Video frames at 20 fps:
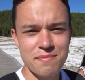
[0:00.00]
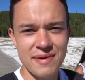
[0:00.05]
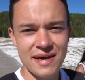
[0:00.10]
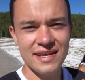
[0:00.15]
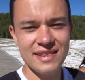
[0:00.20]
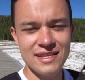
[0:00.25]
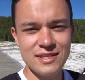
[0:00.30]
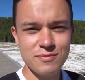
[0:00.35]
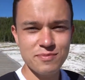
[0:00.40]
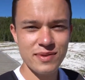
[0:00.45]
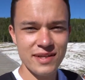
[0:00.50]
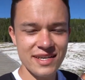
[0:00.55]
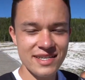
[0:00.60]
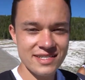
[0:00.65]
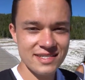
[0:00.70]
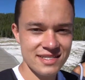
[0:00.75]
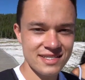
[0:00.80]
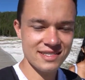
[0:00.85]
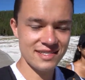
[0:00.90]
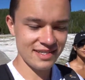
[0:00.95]
Man, this
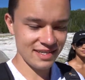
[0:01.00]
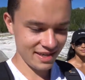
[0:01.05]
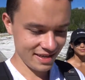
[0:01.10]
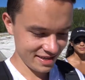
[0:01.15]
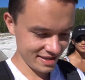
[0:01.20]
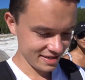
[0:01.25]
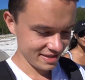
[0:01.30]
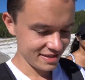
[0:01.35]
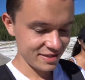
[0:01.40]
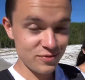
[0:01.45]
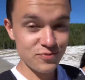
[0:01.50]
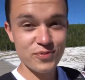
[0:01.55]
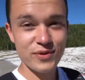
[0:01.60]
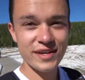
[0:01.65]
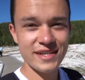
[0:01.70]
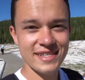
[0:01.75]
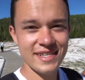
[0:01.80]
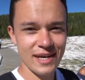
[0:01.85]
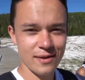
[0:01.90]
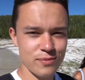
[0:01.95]
place is
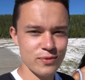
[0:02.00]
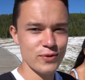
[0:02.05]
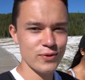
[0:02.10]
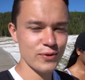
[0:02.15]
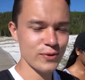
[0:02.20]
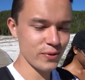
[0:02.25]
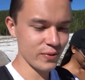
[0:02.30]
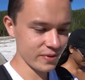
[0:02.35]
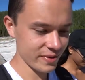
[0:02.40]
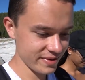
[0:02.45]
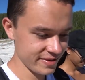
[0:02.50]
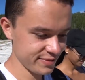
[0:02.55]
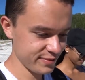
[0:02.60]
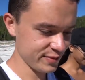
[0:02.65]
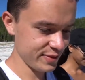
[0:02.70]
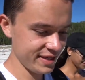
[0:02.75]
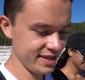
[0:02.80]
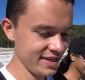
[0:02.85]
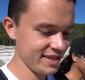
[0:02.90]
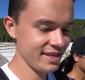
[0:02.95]
pretty damn cool.
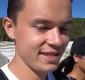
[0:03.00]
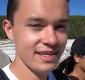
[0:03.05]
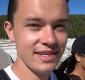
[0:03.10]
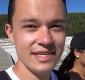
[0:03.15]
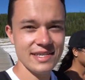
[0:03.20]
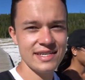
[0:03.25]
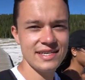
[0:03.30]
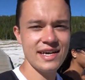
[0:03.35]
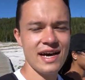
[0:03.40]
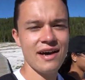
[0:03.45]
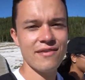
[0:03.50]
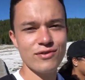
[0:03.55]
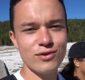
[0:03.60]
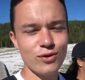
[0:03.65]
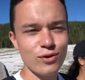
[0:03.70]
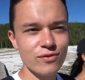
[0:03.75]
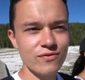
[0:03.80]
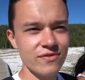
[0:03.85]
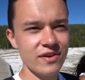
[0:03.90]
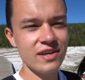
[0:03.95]
After
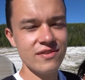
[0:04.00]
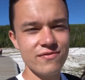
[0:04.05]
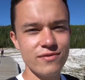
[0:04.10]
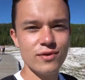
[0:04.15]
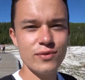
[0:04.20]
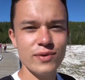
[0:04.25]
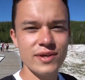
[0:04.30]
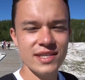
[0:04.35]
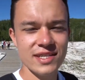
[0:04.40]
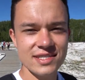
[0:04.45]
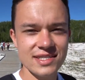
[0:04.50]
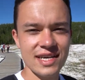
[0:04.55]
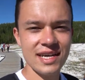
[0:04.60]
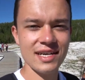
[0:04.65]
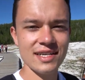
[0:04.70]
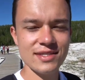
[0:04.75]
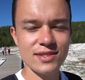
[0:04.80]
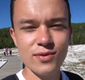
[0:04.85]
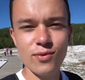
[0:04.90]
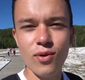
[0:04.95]
Old Faithful, we
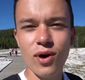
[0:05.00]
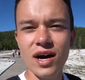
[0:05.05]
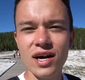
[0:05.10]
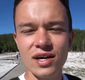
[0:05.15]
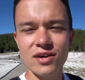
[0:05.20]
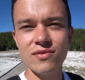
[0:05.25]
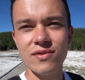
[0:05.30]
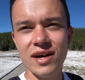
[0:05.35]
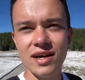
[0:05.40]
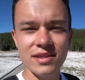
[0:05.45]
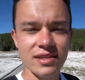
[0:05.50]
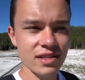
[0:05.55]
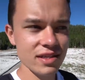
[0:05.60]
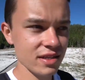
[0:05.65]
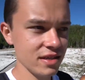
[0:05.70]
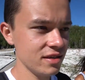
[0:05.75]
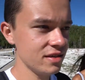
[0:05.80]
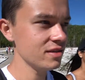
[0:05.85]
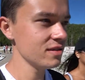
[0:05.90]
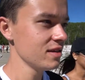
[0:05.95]
decided to walk around a
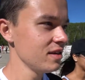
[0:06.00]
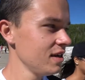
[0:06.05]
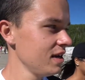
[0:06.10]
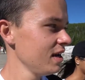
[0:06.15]
little.